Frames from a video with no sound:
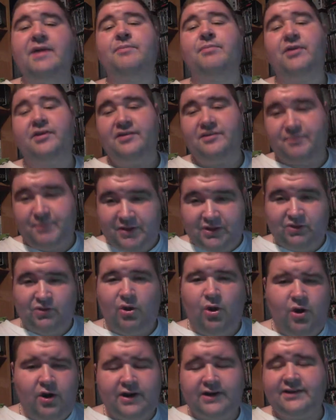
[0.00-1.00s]
but it's been
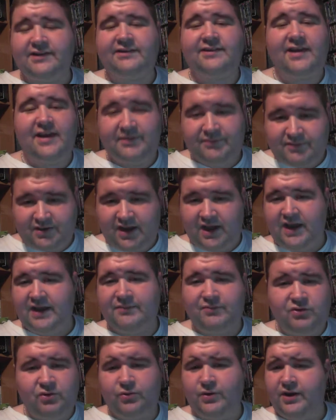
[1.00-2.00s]
long at the same
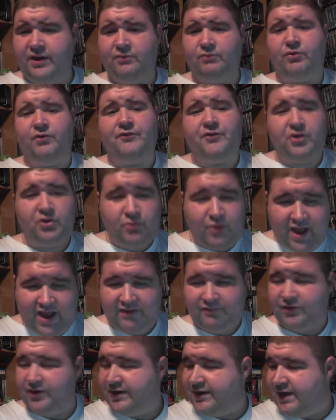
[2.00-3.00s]
time doing a review
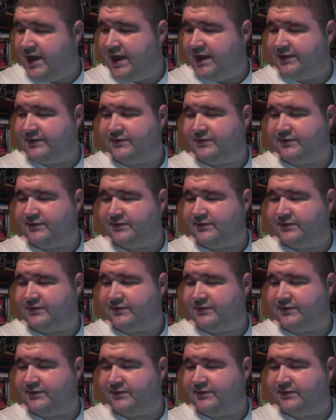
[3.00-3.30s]
every day.